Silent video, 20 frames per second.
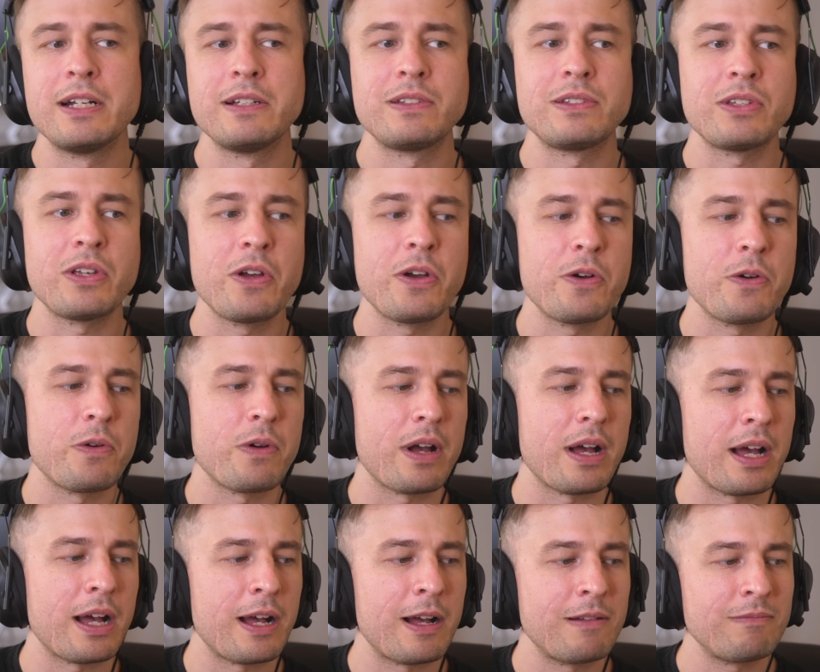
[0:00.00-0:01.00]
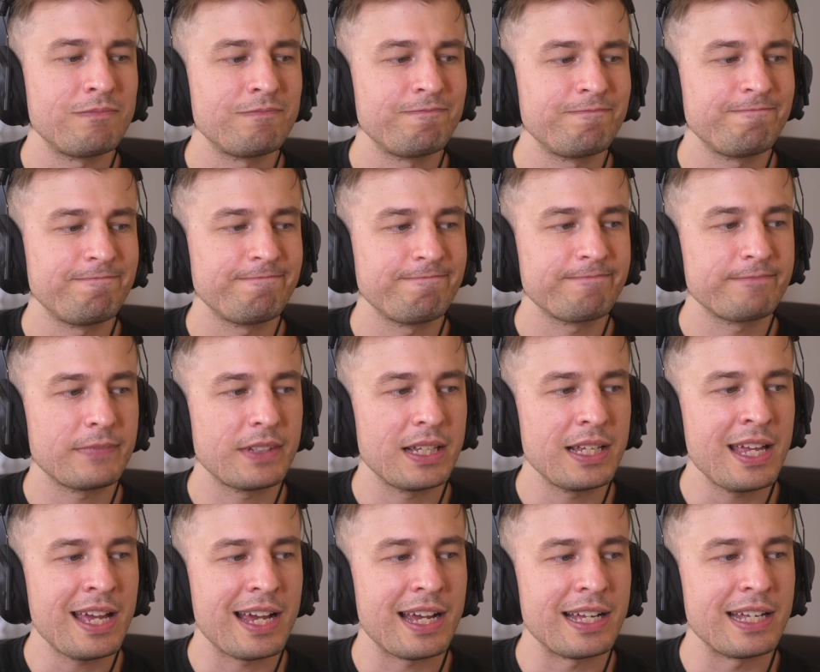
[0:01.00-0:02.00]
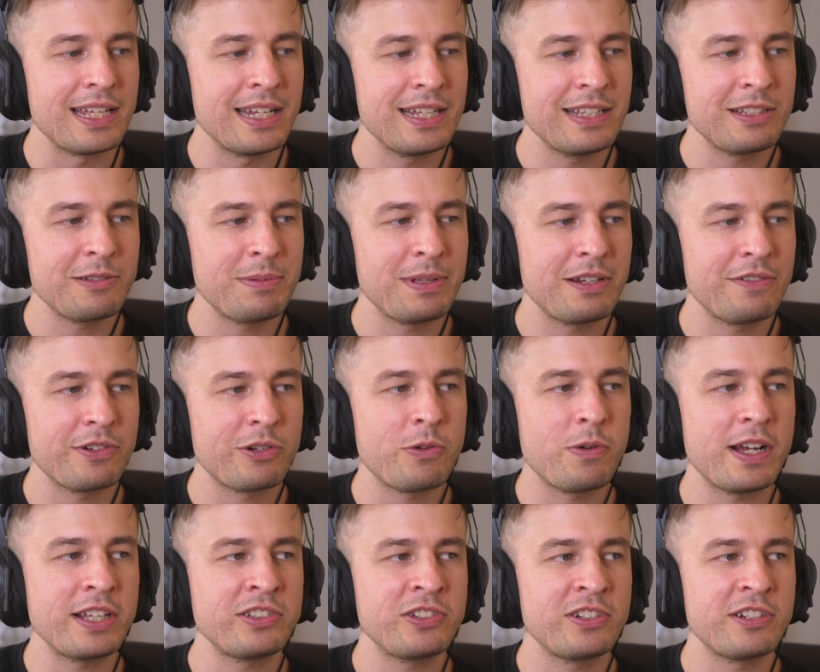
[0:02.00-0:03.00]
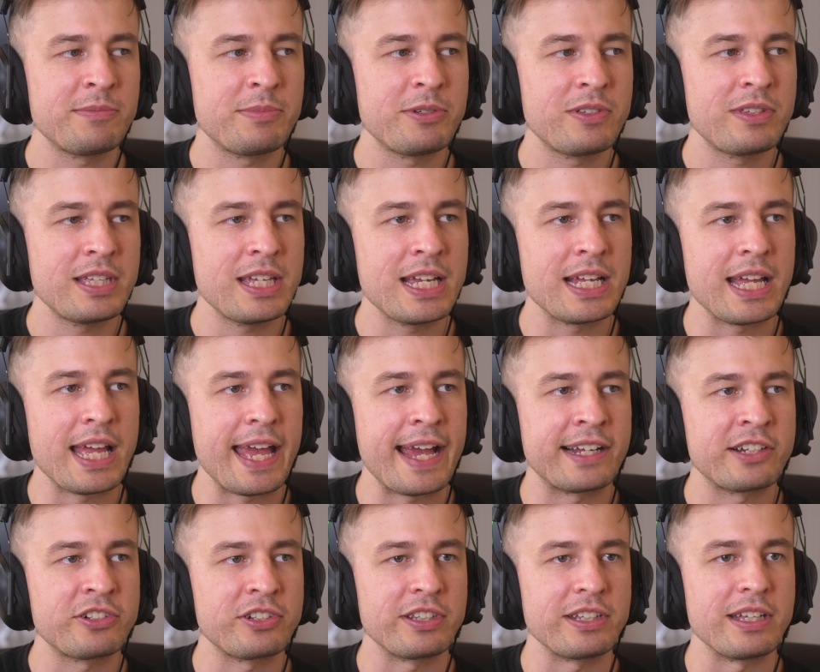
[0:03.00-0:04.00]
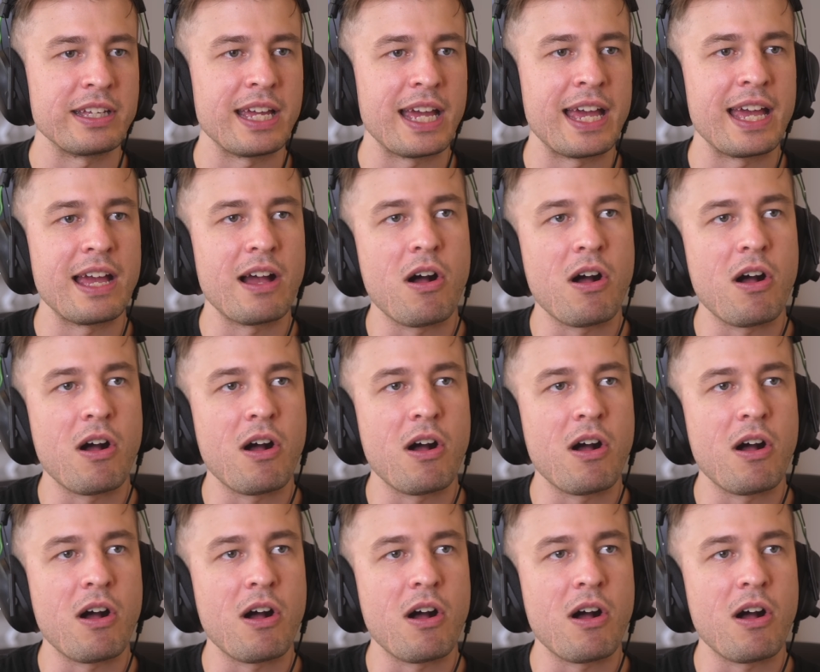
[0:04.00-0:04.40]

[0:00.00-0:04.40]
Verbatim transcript: So, um, yeah, it is a bit of a questionable thing, actually,